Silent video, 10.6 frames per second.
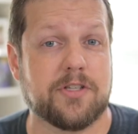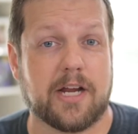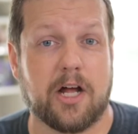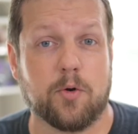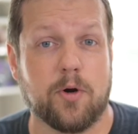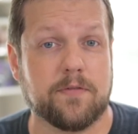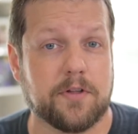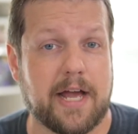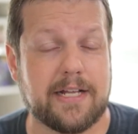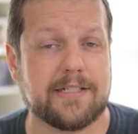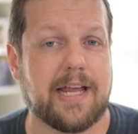the color of the
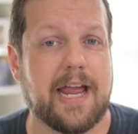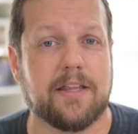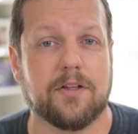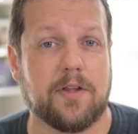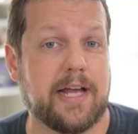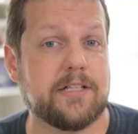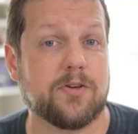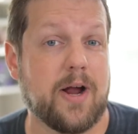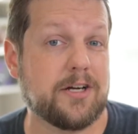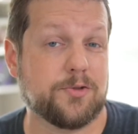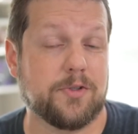lights, and the lights are
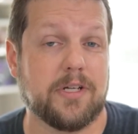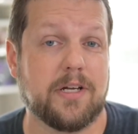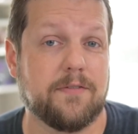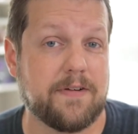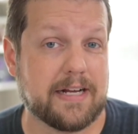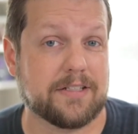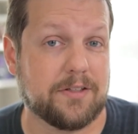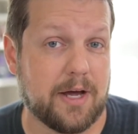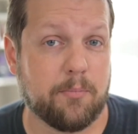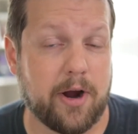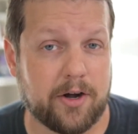actually, in fact, a
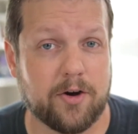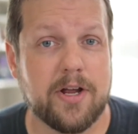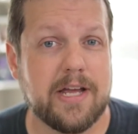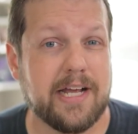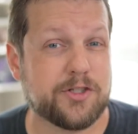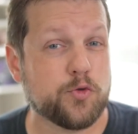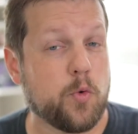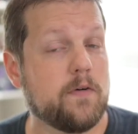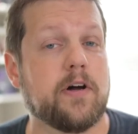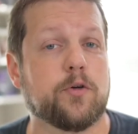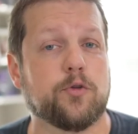lot brighter. It's
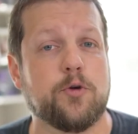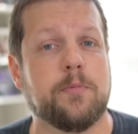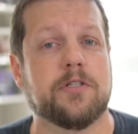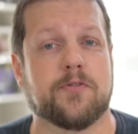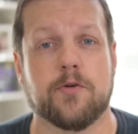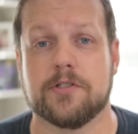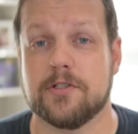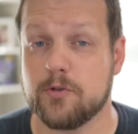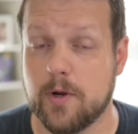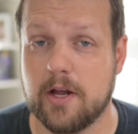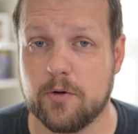1200 lumens versus
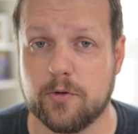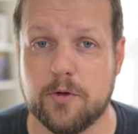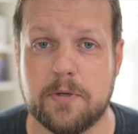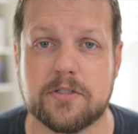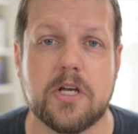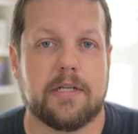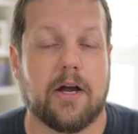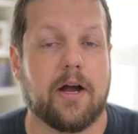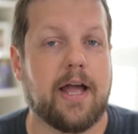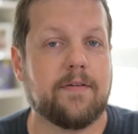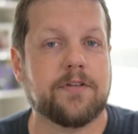300 lumens. Now,
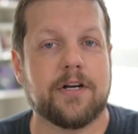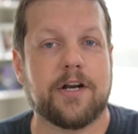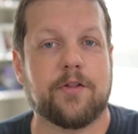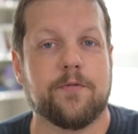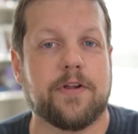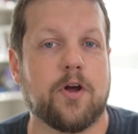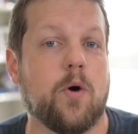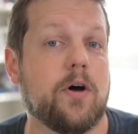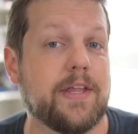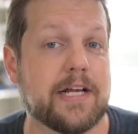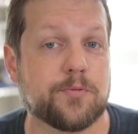I have done another video
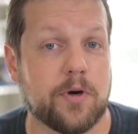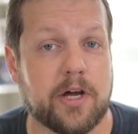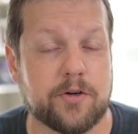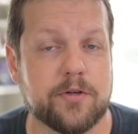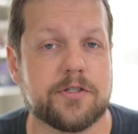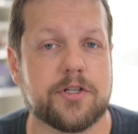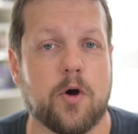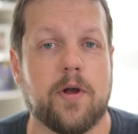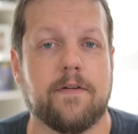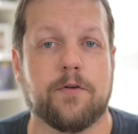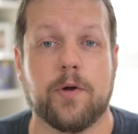on the S100, so
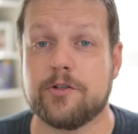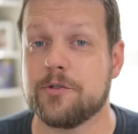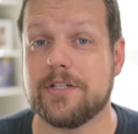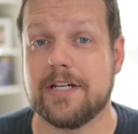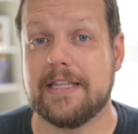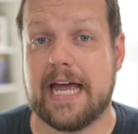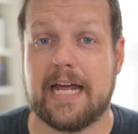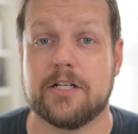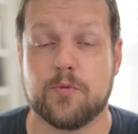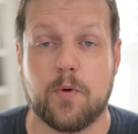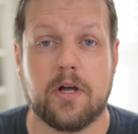if you're interested in that
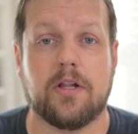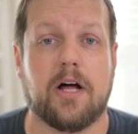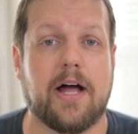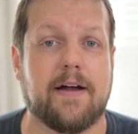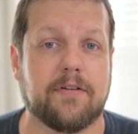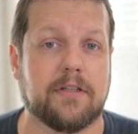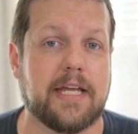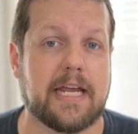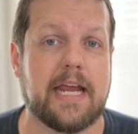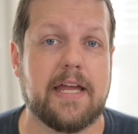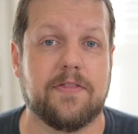as well, I'll have a
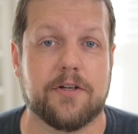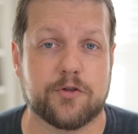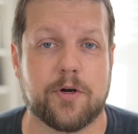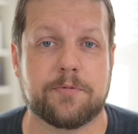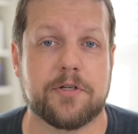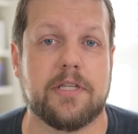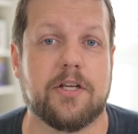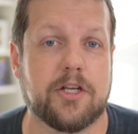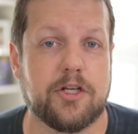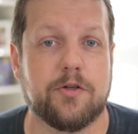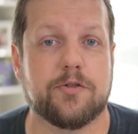link in the description that you
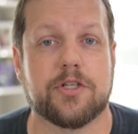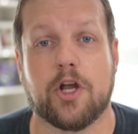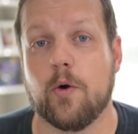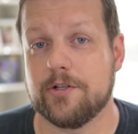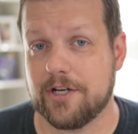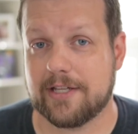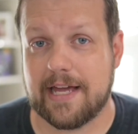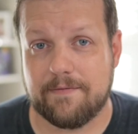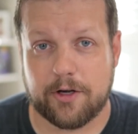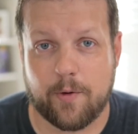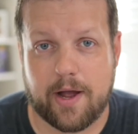can use to go and check that
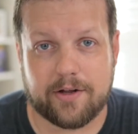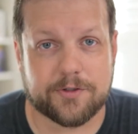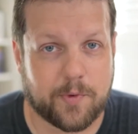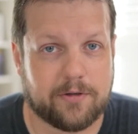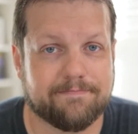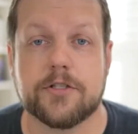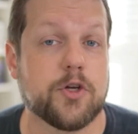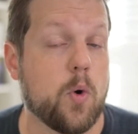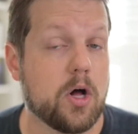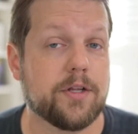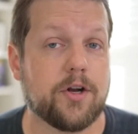video out as well. So
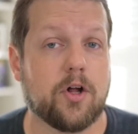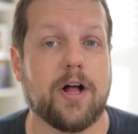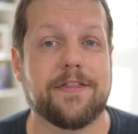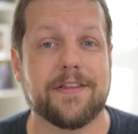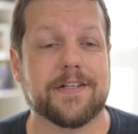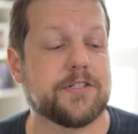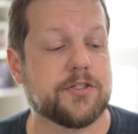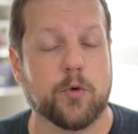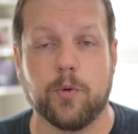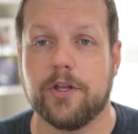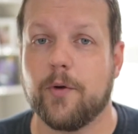all in all, I think this is a
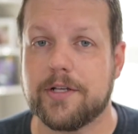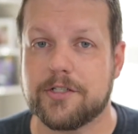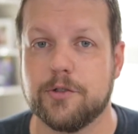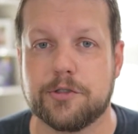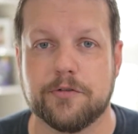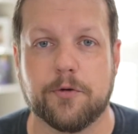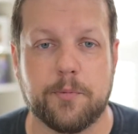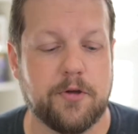really great solution from